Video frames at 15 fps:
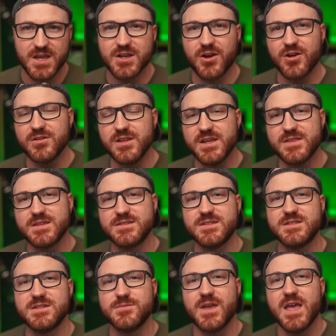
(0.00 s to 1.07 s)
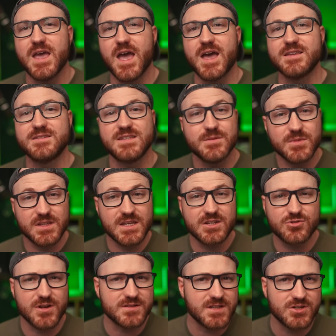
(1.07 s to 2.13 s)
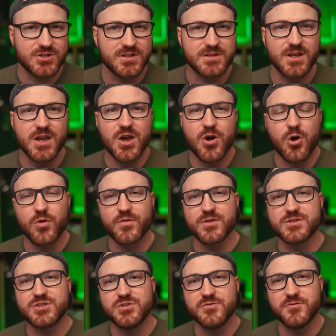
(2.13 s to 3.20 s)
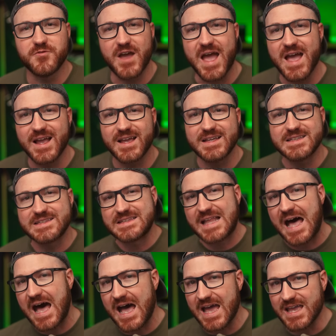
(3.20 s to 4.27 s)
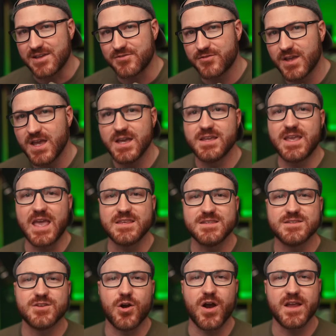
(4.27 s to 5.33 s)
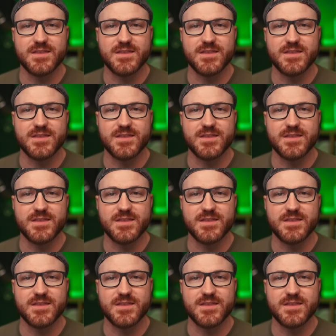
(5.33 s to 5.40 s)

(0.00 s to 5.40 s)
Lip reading: Currently, the system has seemingly transitioned over to VAC Live. Cases are